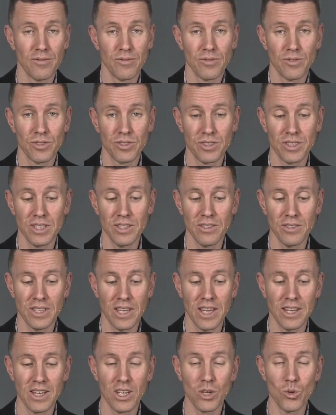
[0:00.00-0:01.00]
See the
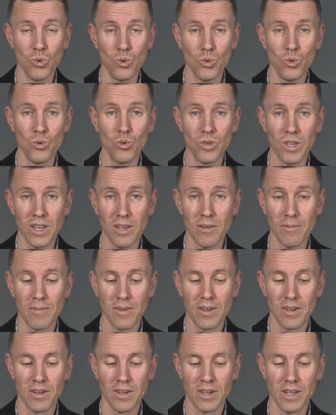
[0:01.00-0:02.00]
ending u there
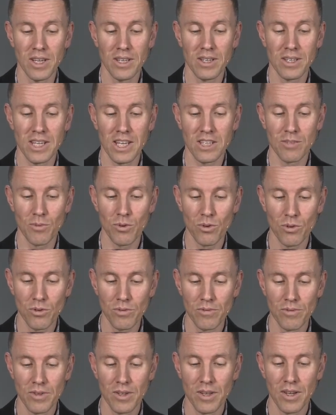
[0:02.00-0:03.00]
indicates plural,
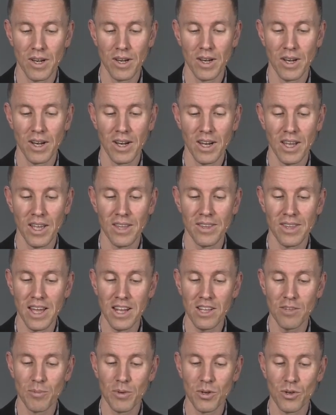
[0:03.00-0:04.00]
and that
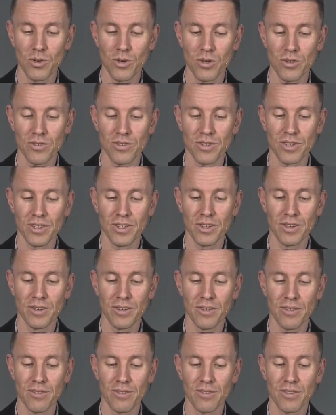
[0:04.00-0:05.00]
is because
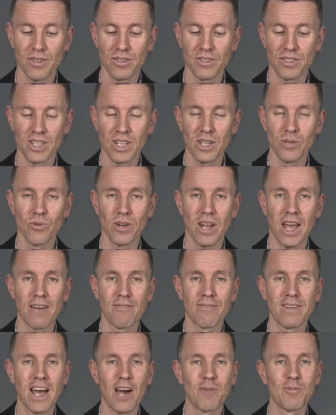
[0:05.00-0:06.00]
the children
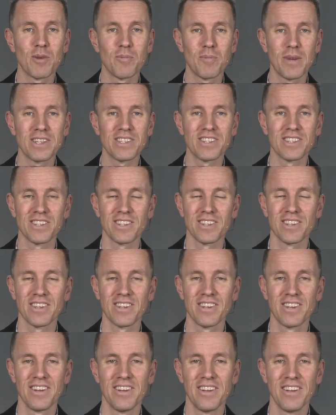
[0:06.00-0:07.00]
have now been mentioned,
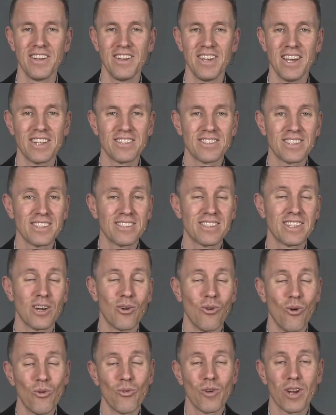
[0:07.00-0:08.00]
and since they're
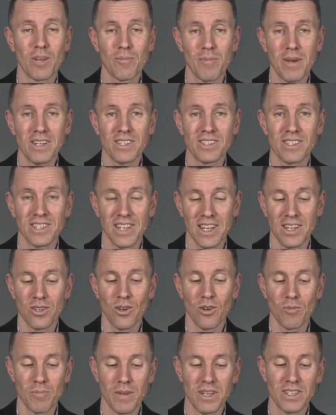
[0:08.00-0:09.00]
already mentioned and
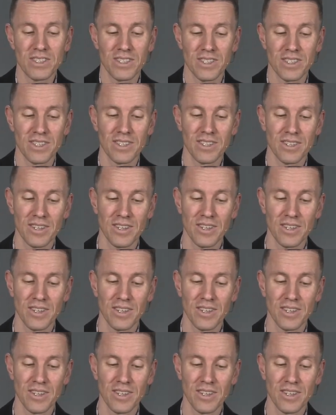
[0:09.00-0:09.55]
not mentioned,